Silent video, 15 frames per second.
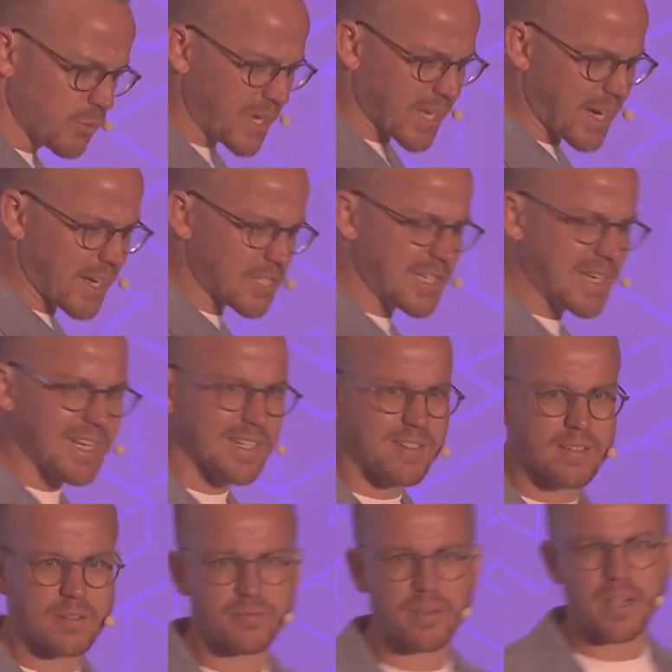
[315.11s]
can actually
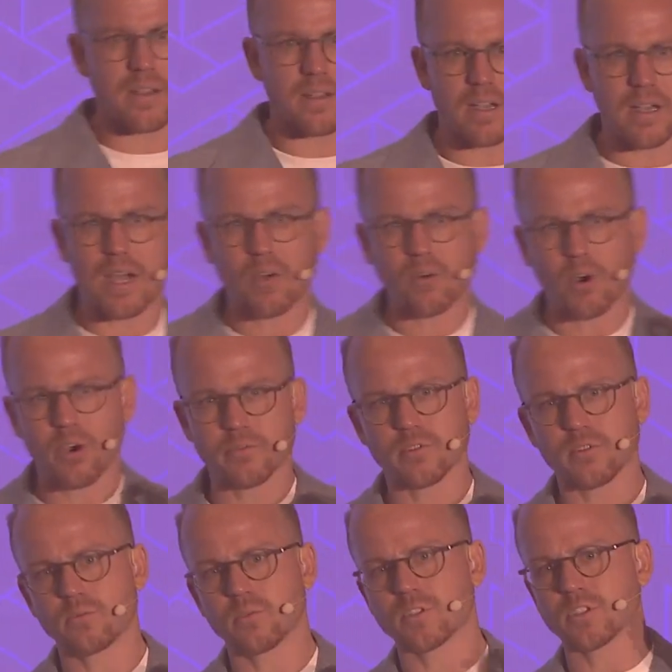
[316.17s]
identify how
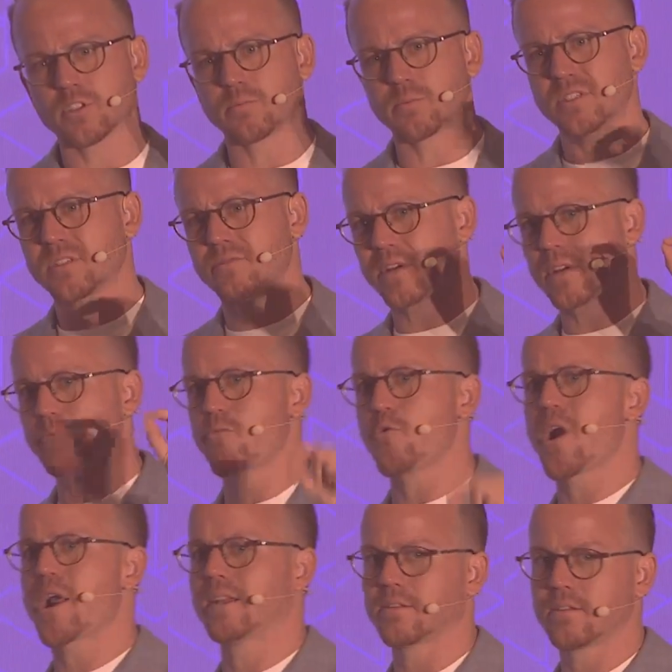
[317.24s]
often was the specific
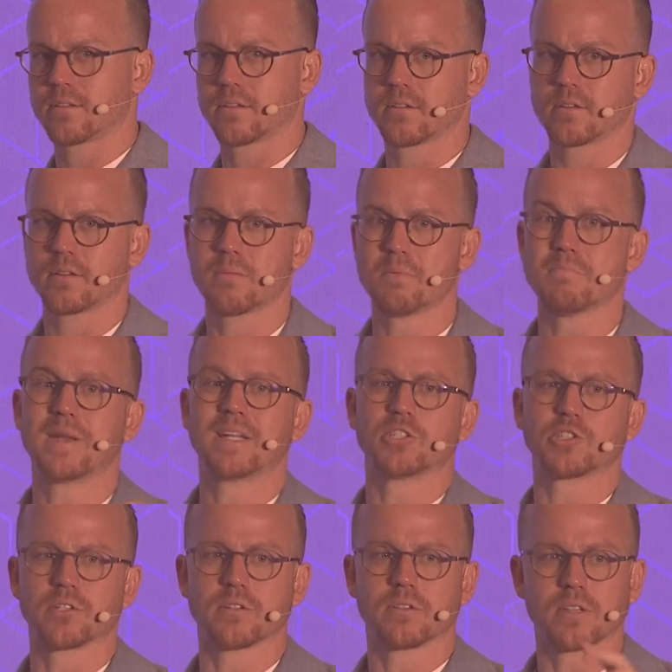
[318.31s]
brand
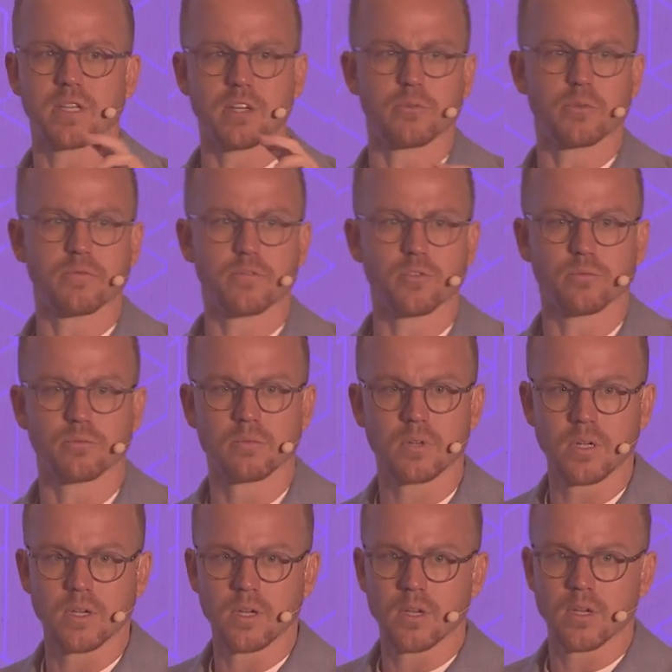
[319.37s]
mentioned in a review,
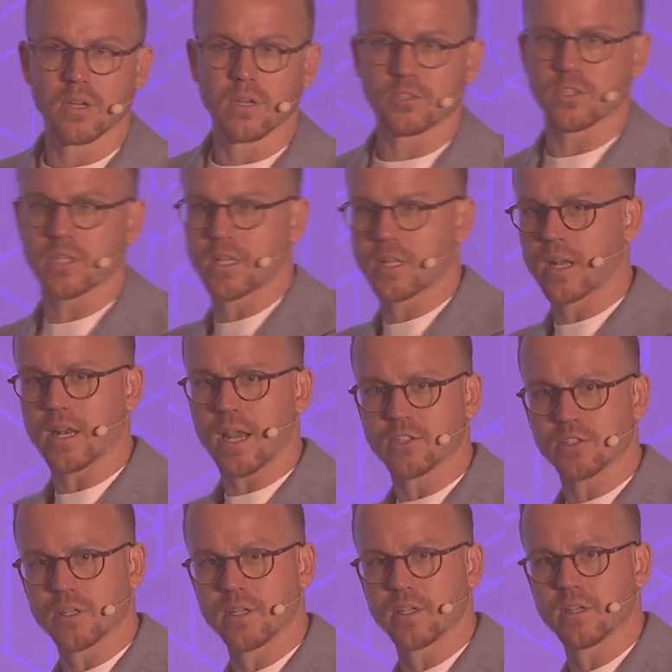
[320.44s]
so that that
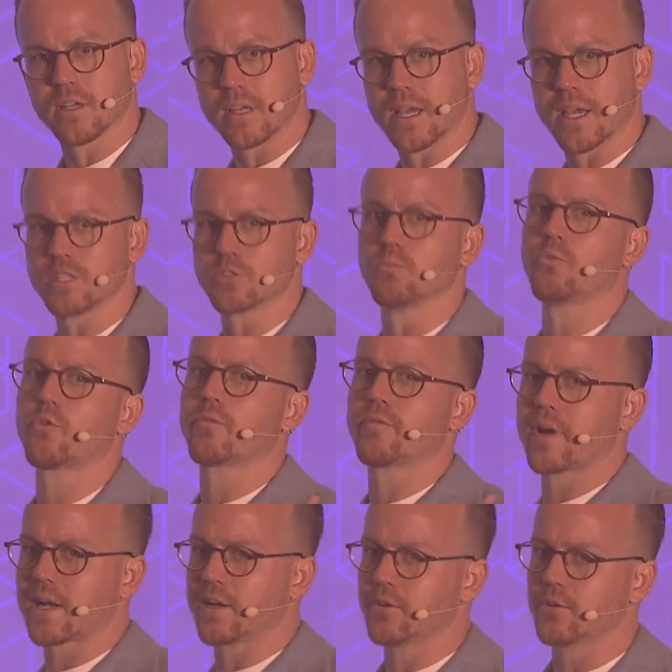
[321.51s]
actually adds more
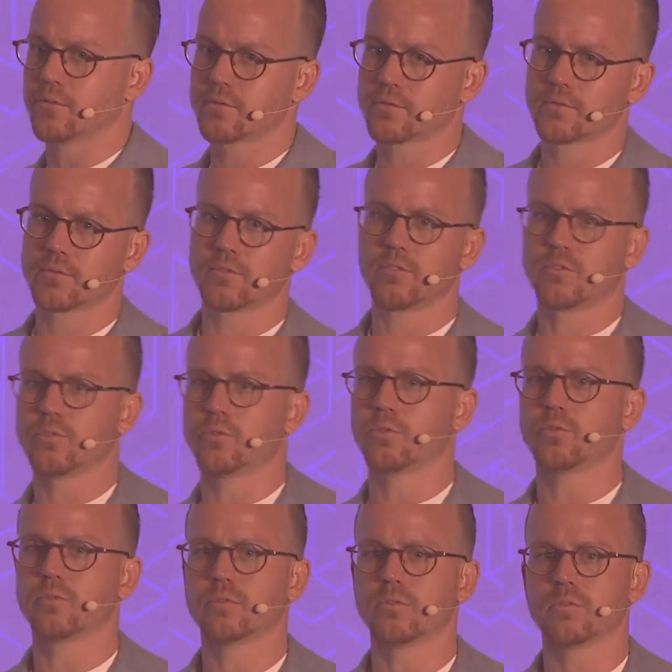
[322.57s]
value to
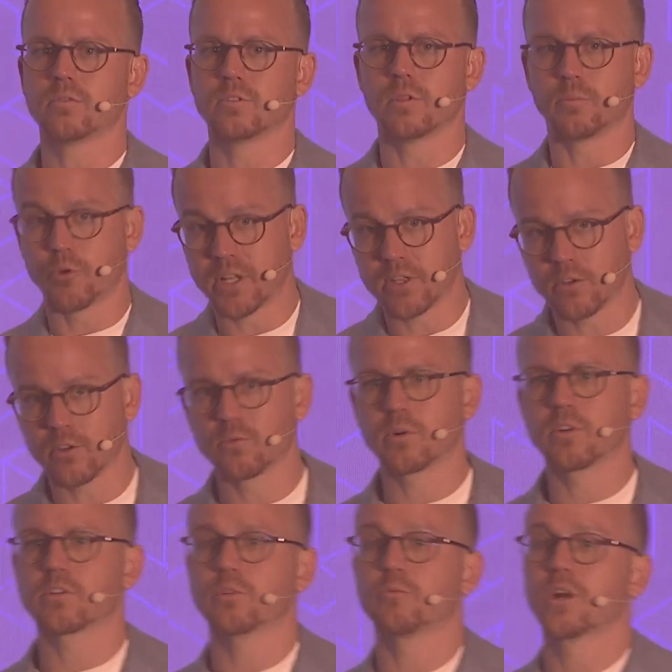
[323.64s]
the brand goodwill
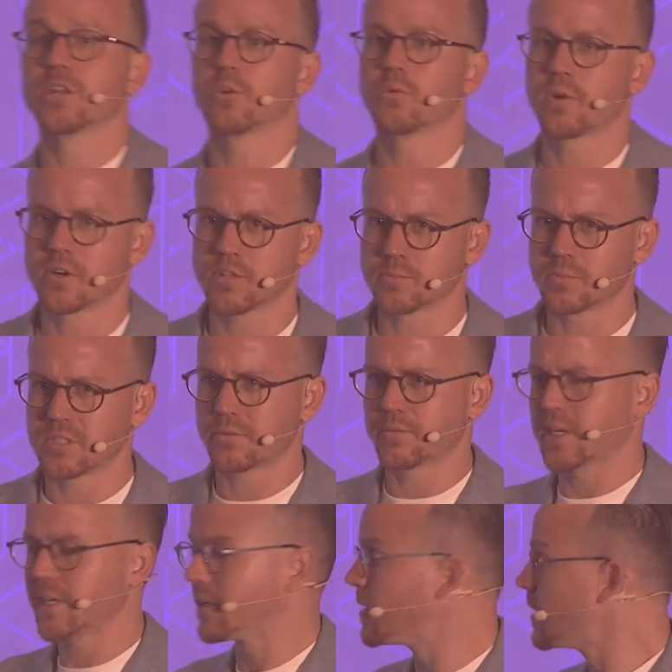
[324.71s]
and the brand awareness
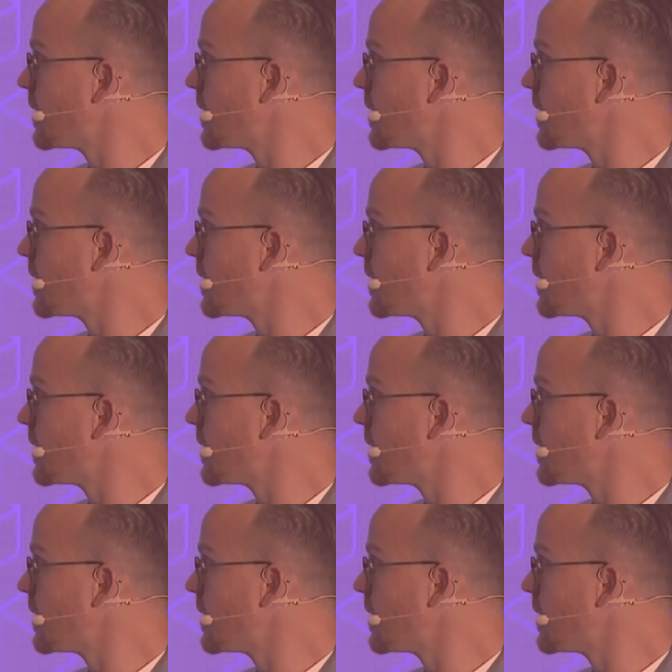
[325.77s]
specifically.